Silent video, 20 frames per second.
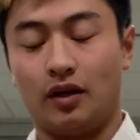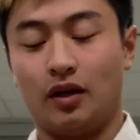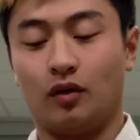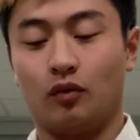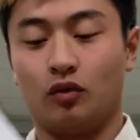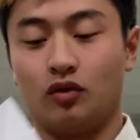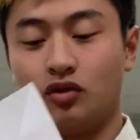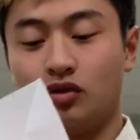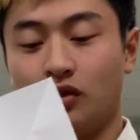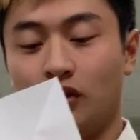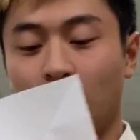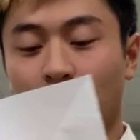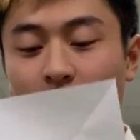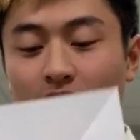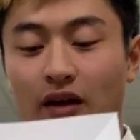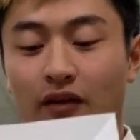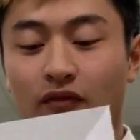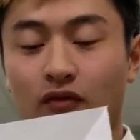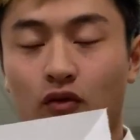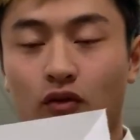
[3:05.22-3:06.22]
Once you get
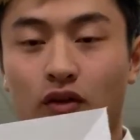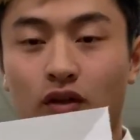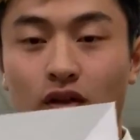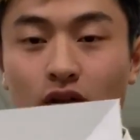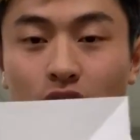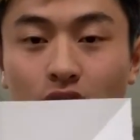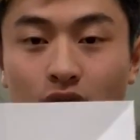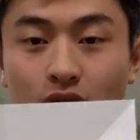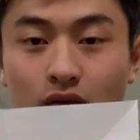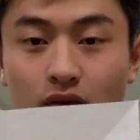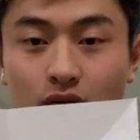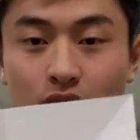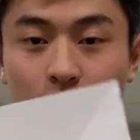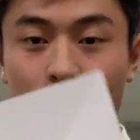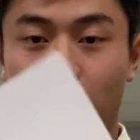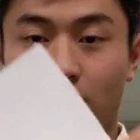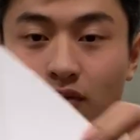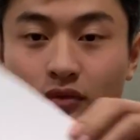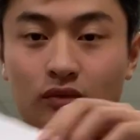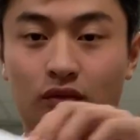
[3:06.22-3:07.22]
that folded
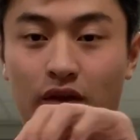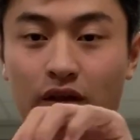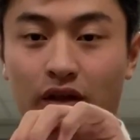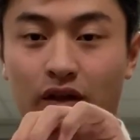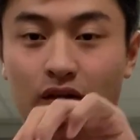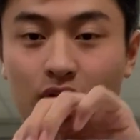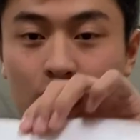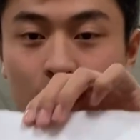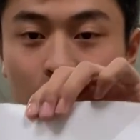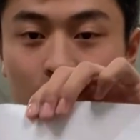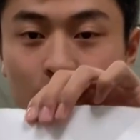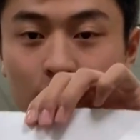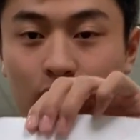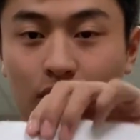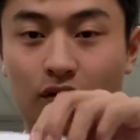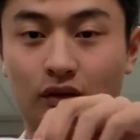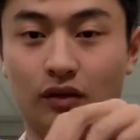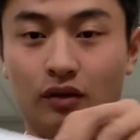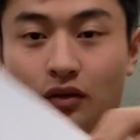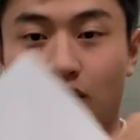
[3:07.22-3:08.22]
right here,
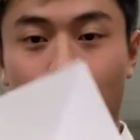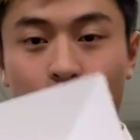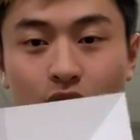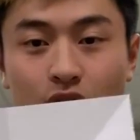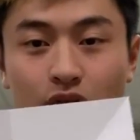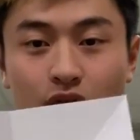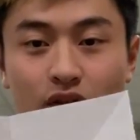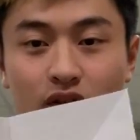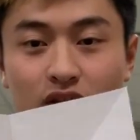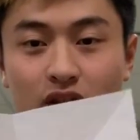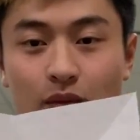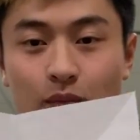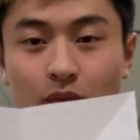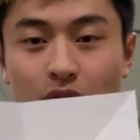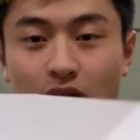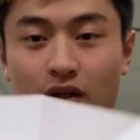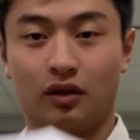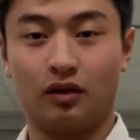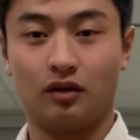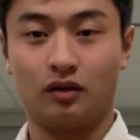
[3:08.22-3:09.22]
we do the same
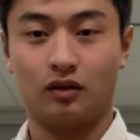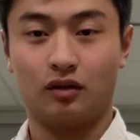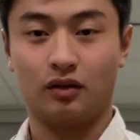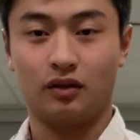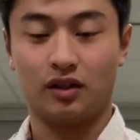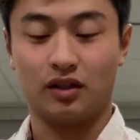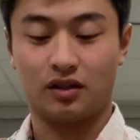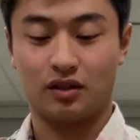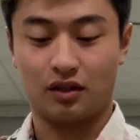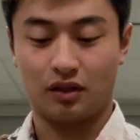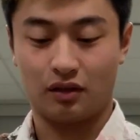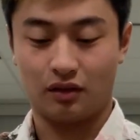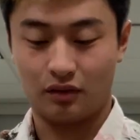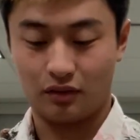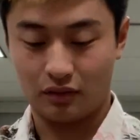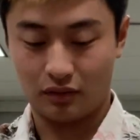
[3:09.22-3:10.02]
thing on this side.